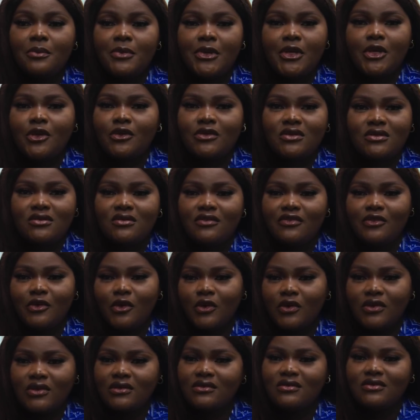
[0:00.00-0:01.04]
Because, of
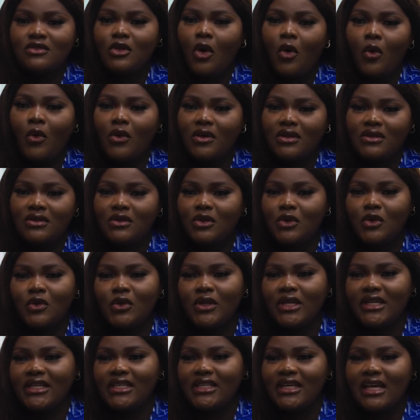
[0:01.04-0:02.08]
course, no
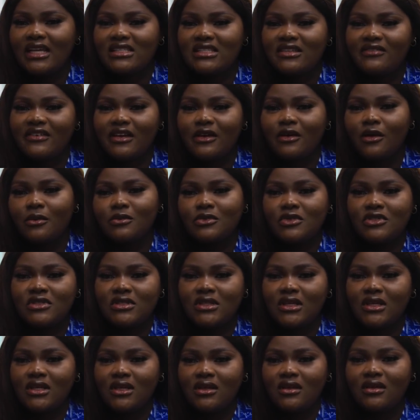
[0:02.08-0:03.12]
lady has ever come to
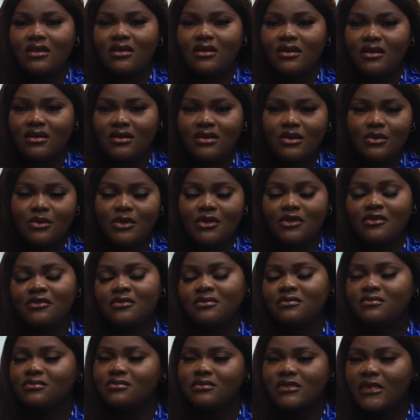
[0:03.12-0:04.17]
say they want
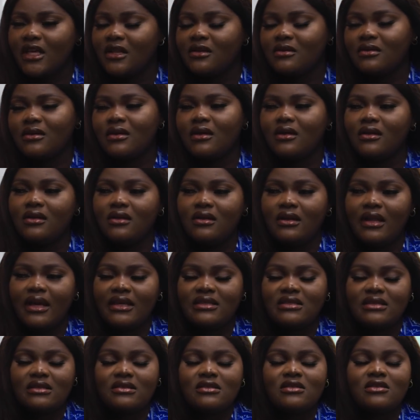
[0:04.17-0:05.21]
to get a
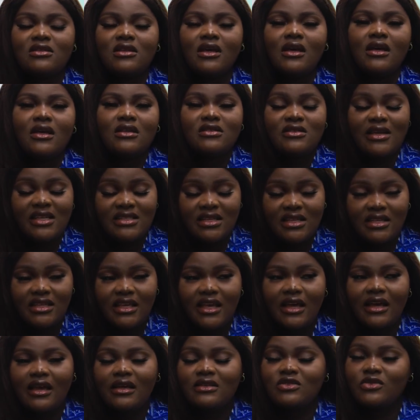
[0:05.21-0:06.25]
license. So I said,
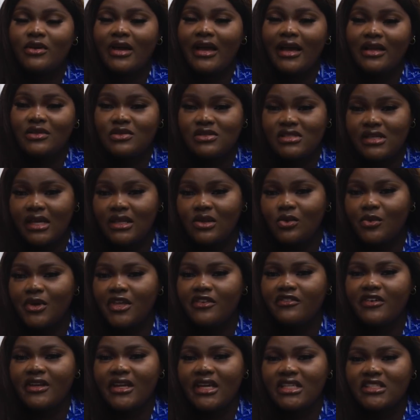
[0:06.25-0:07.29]
yeah. So I had to sign a
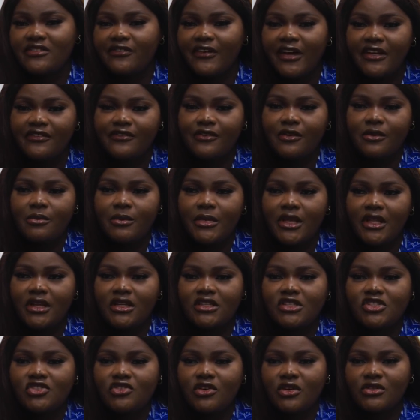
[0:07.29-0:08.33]
waiver that it's fine for a
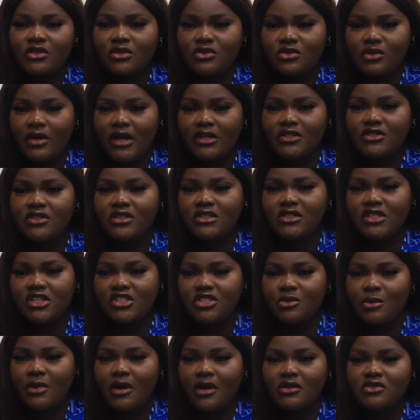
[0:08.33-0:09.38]
male instructor to actually
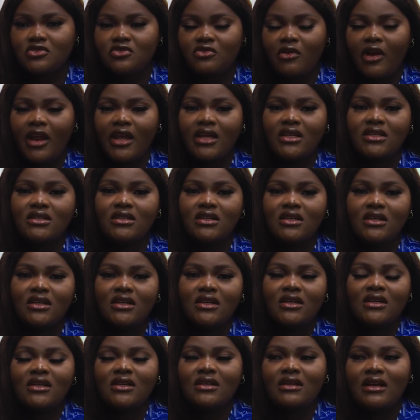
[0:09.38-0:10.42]
teach me how to ride.
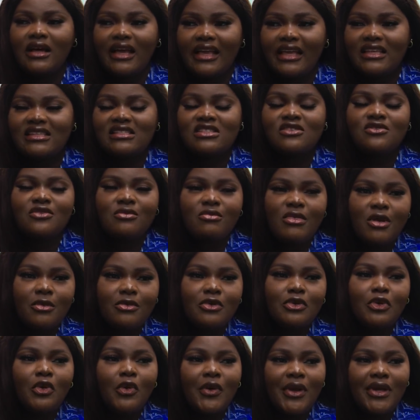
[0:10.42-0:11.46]
I can still
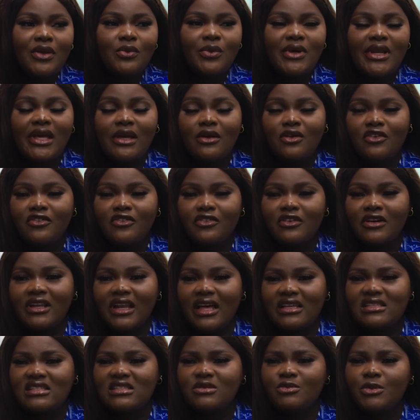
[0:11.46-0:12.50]
remember going, when I go for
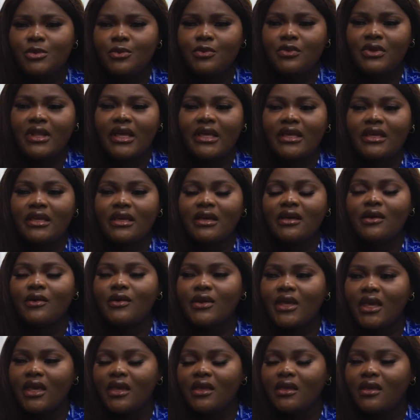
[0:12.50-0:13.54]
classes, people like,
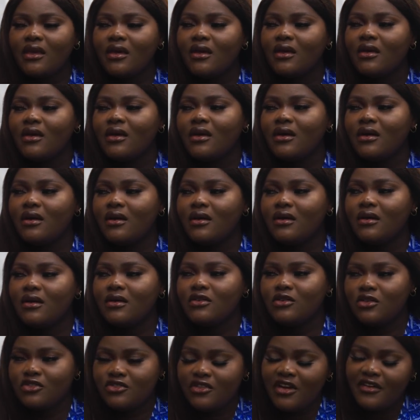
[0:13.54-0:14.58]
okay,
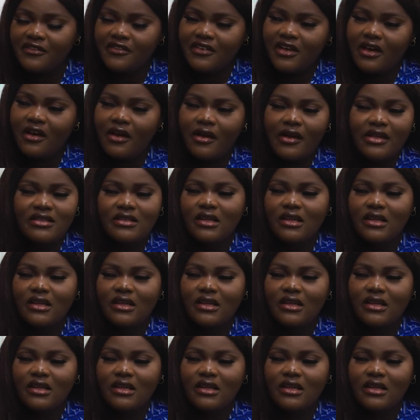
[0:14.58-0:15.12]
you're driving car.